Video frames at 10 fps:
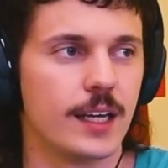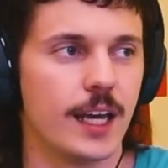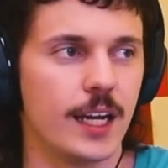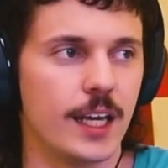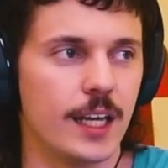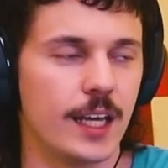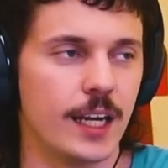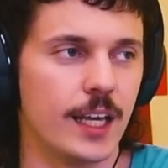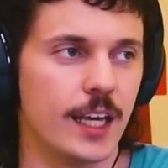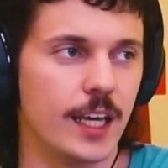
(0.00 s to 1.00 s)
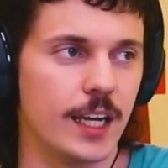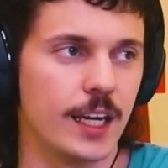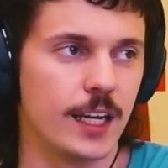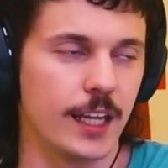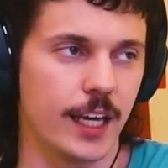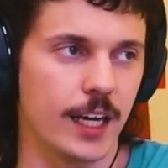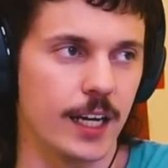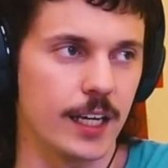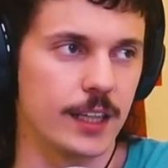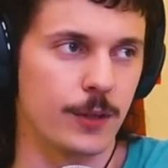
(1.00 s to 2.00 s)
and it hit like
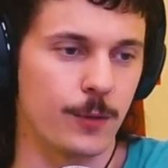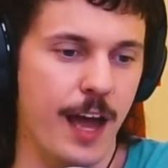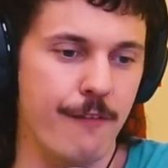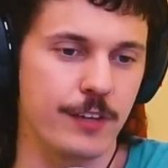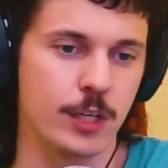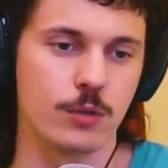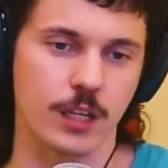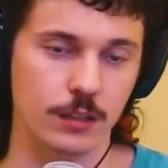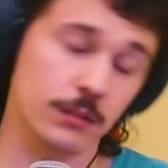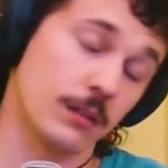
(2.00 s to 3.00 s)
the ref and he was like,